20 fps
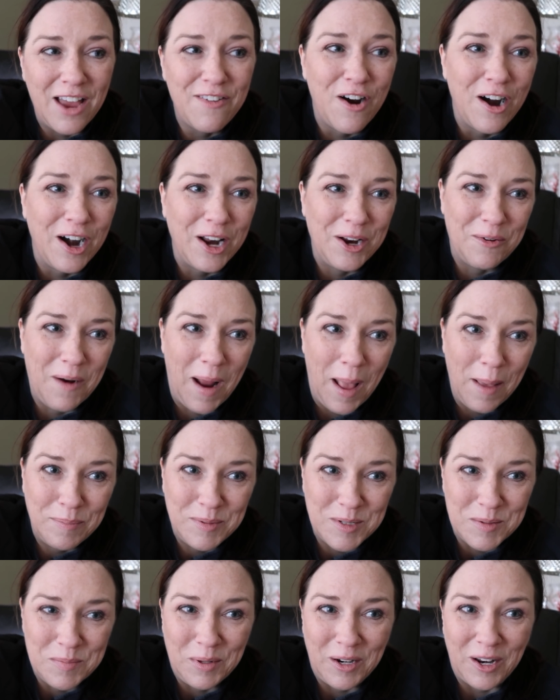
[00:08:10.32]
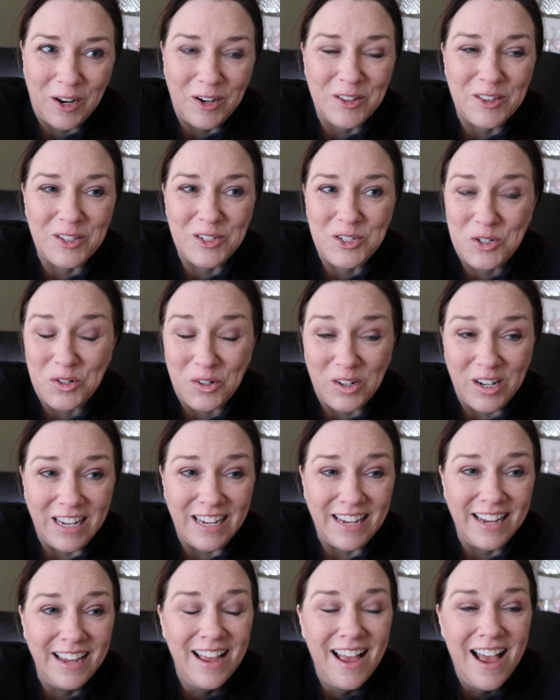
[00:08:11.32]
I've already wrapped and put under the
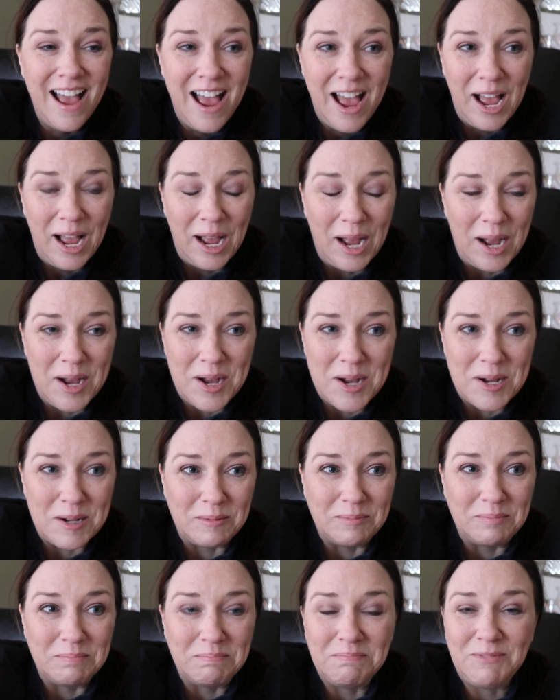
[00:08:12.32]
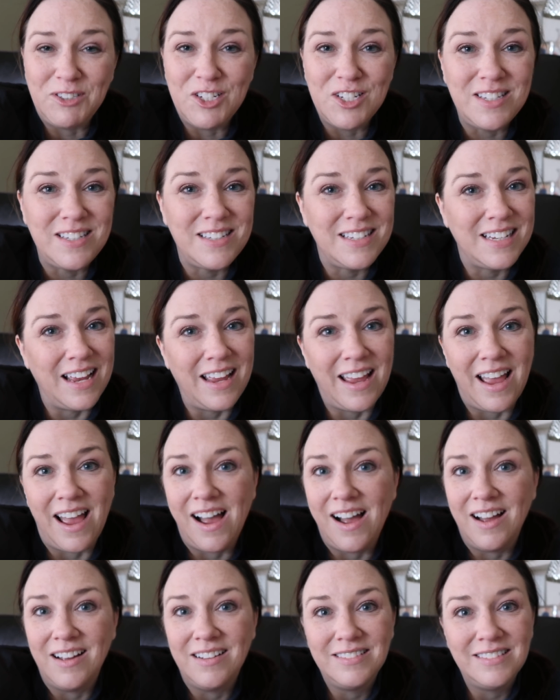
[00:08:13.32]
tree. Um, just,
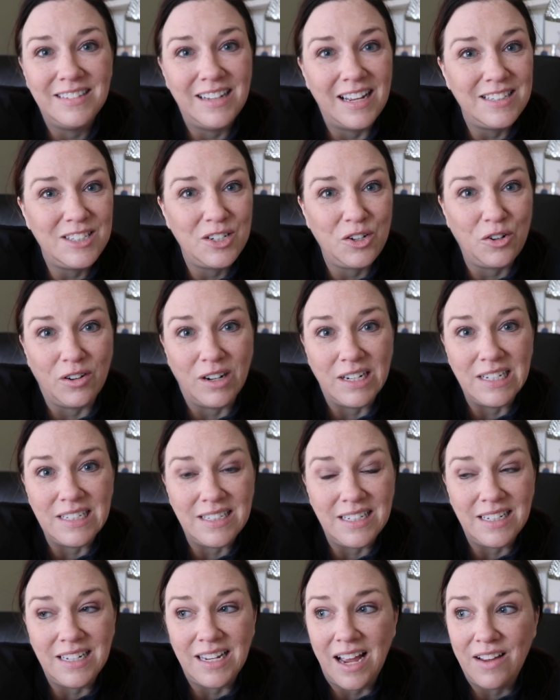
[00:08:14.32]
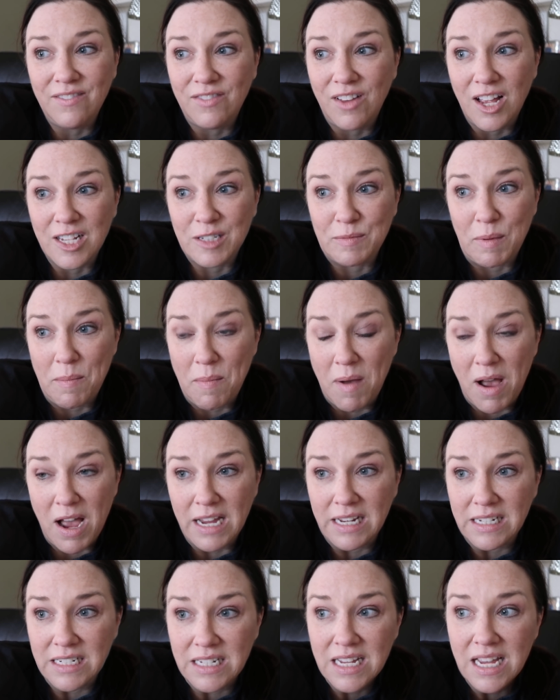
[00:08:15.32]
yeah it's crazy. I've lost my
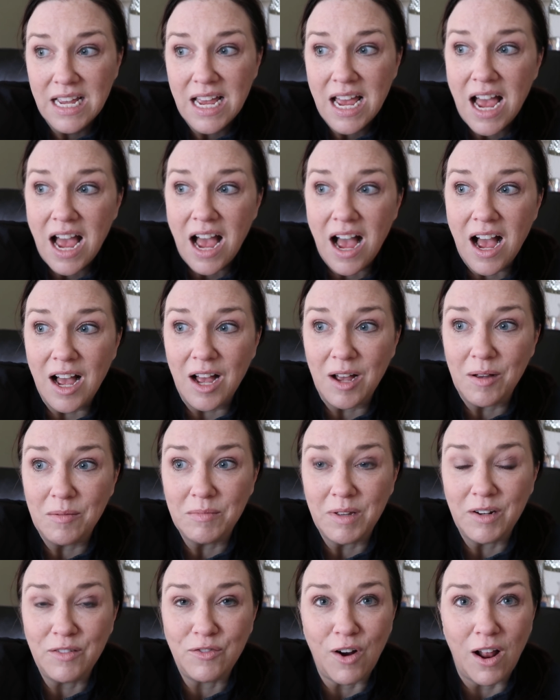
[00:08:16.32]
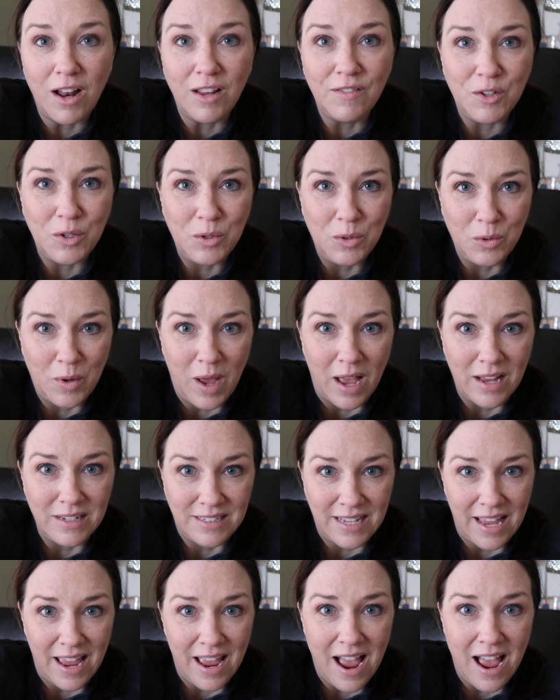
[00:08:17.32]
mind. Um, and for all of you who
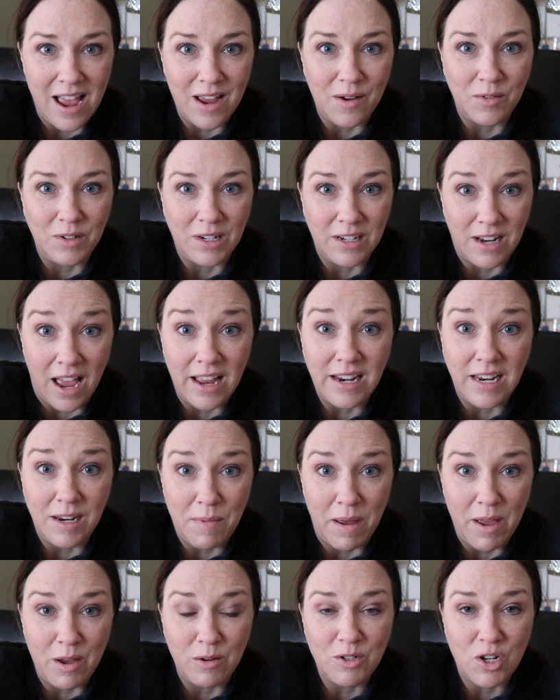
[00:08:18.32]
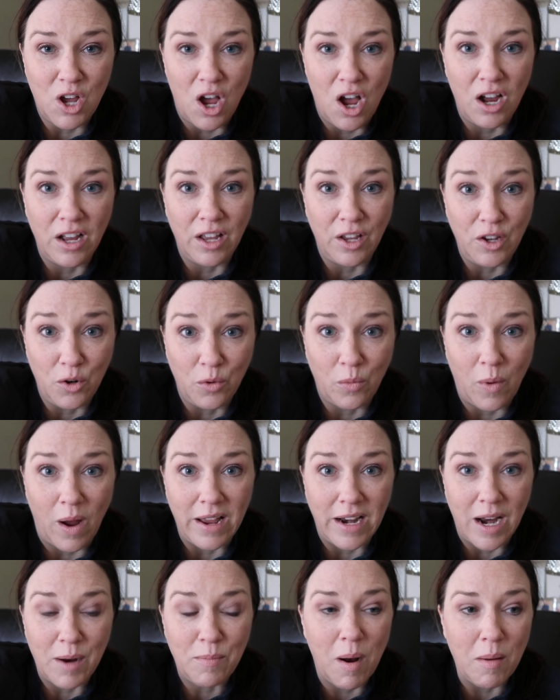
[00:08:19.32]
say I, I need my own dog, you're
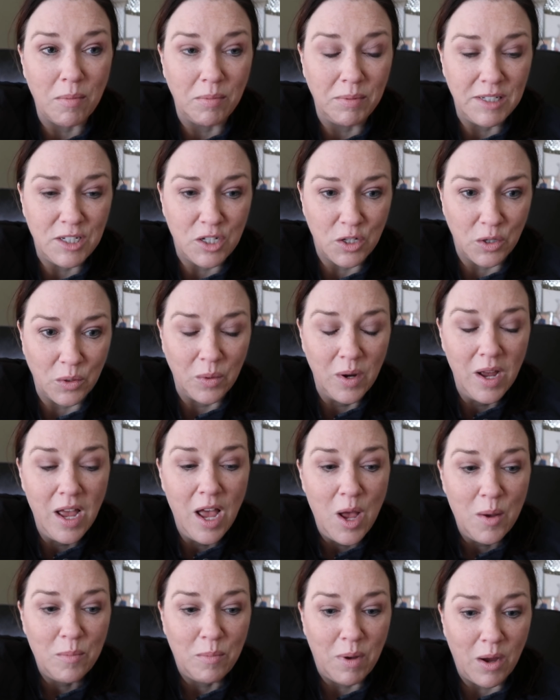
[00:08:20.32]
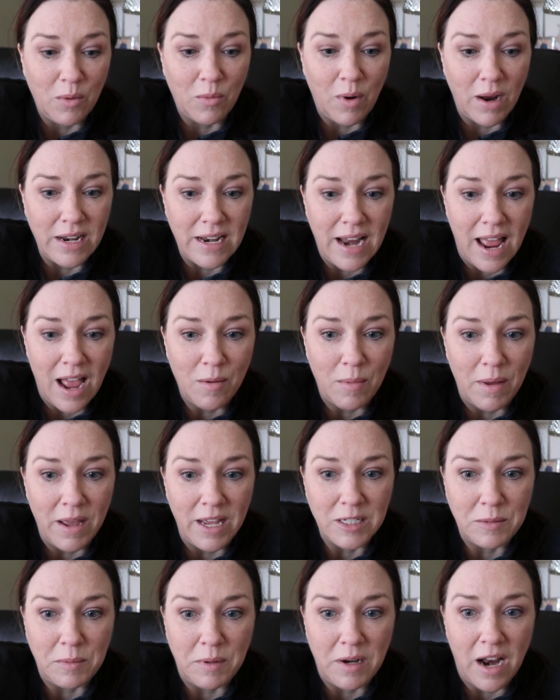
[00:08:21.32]
right. I probably do. But right now, my
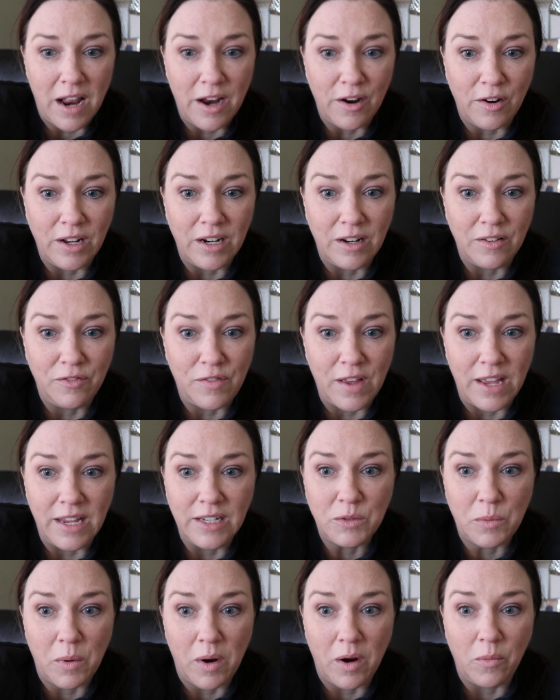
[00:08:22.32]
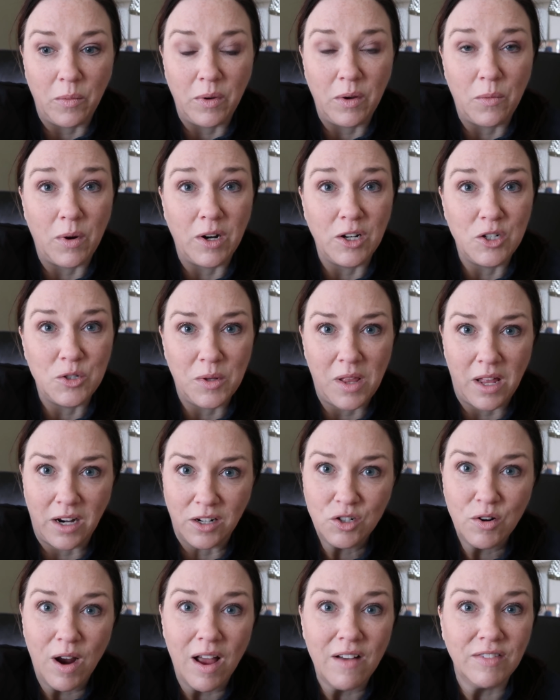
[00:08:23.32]
husband and I are in a phase where we want to do a lot
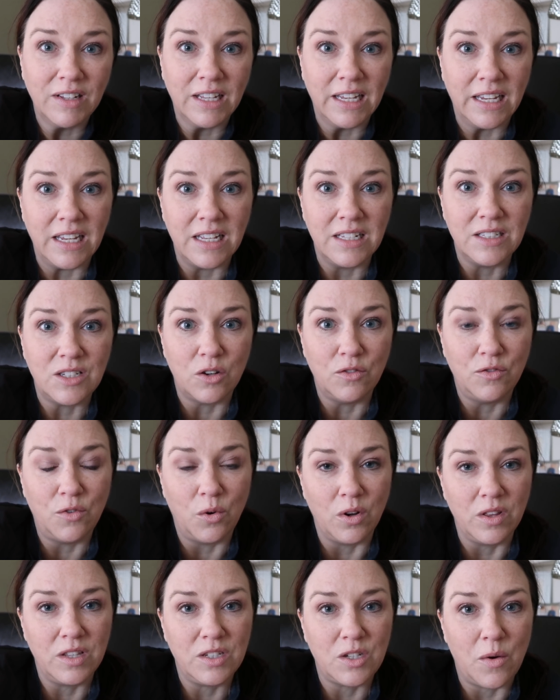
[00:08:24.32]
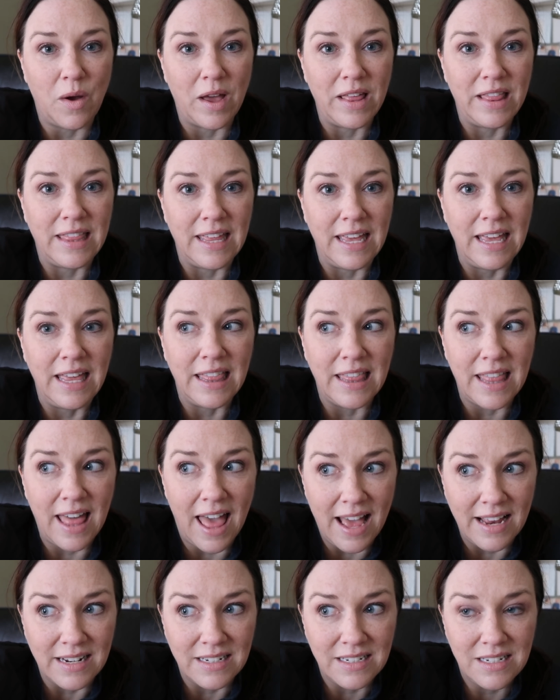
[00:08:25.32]
of traveling and so forth. So I think
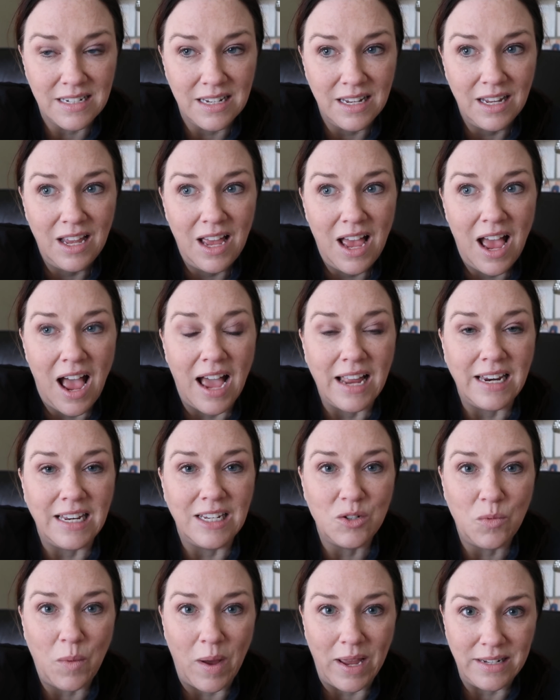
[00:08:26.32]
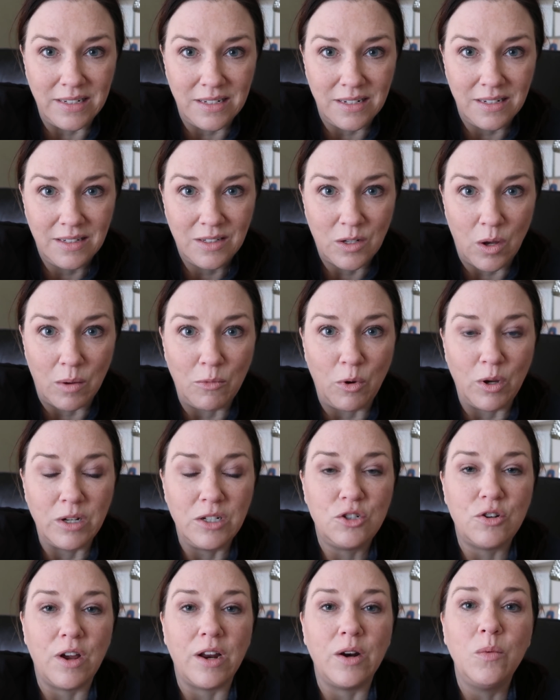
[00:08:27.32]
that I need to wait. So I'm going
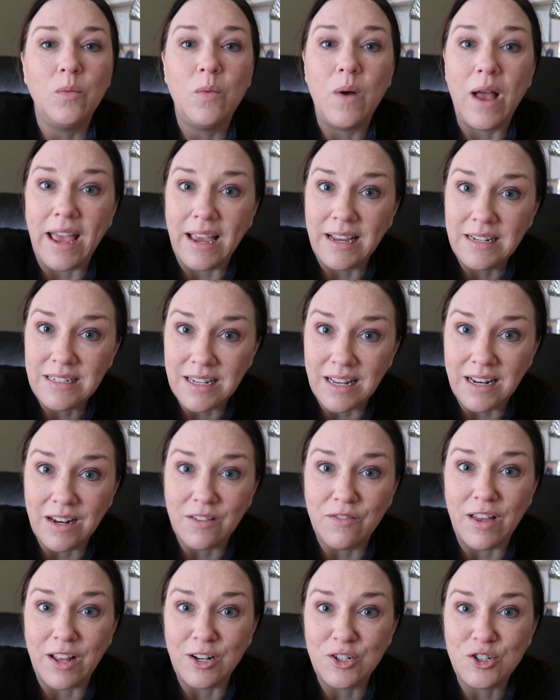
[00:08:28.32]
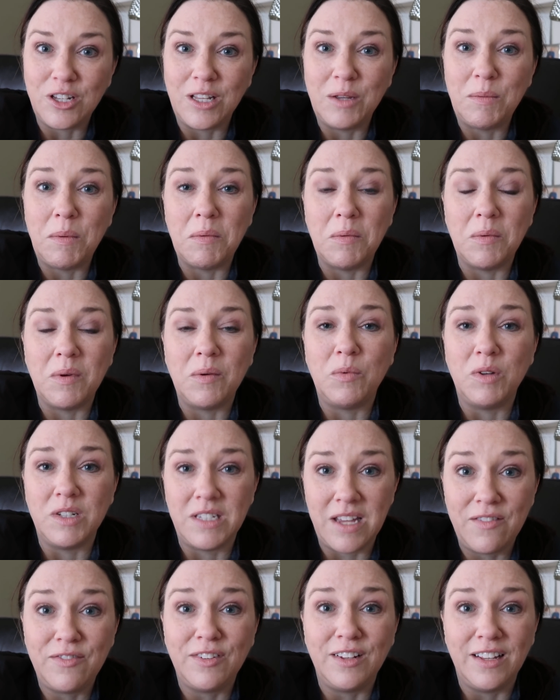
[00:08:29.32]
to try to wait and eventually we will, we'll
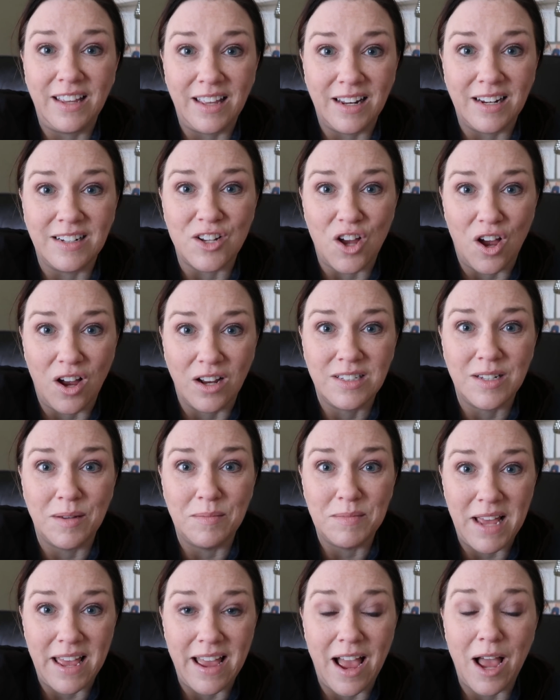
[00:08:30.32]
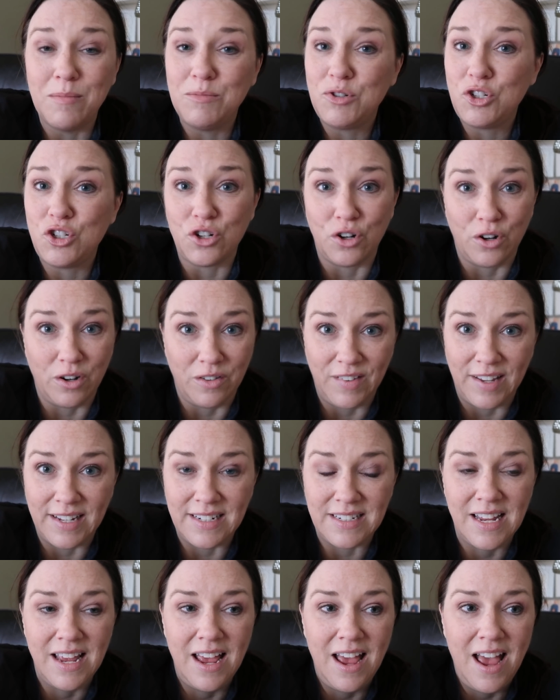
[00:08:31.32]
definitely get a dog someday. I'm sure of
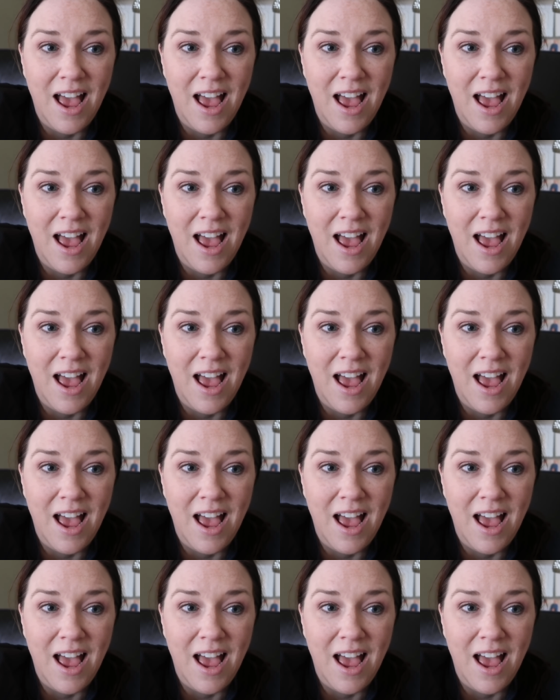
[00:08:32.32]
it.